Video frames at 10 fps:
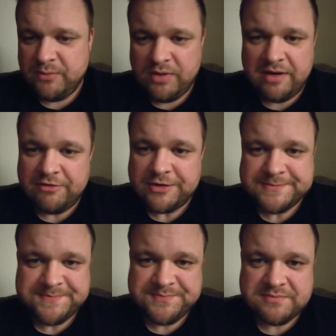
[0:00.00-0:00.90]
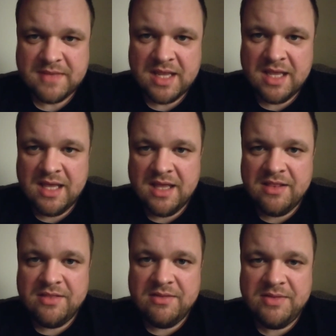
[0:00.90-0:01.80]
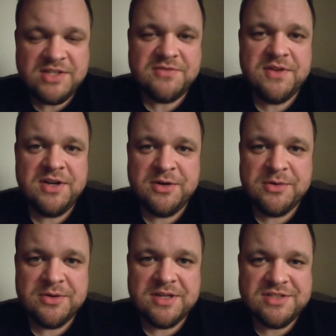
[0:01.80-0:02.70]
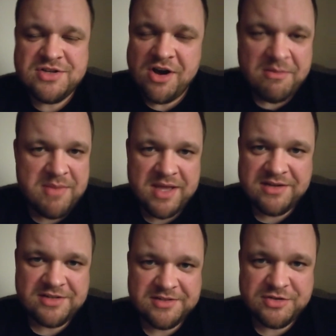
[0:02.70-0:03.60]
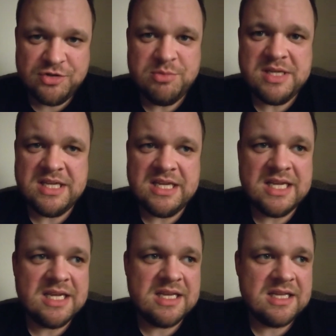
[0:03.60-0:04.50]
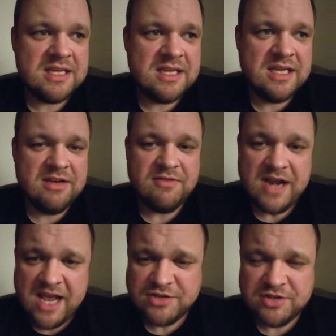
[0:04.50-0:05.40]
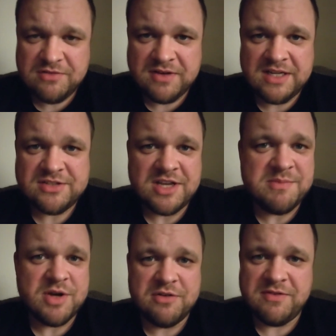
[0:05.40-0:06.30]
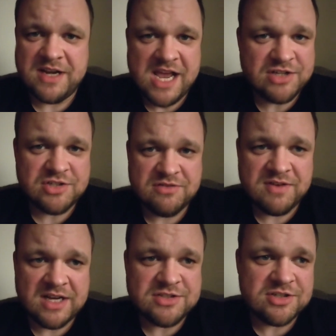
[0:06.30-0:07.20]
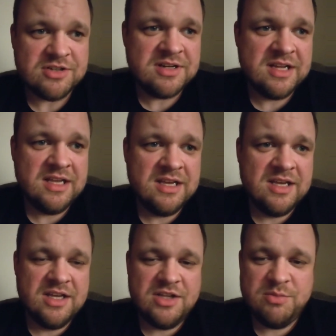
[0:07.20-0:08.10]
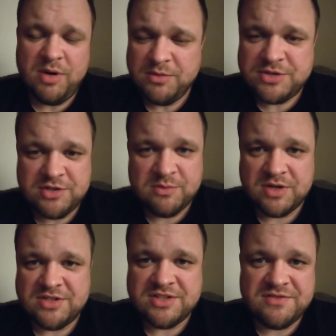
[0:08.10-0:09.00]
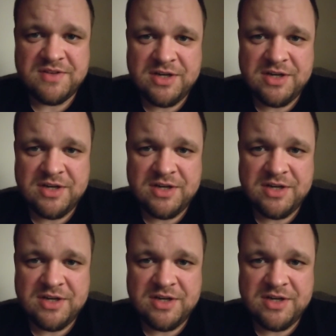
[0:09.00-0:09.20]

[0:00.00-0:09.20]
whatever. This video is not meant to be financial advice. I'm not a financial advisor. You probably shouldn't watch this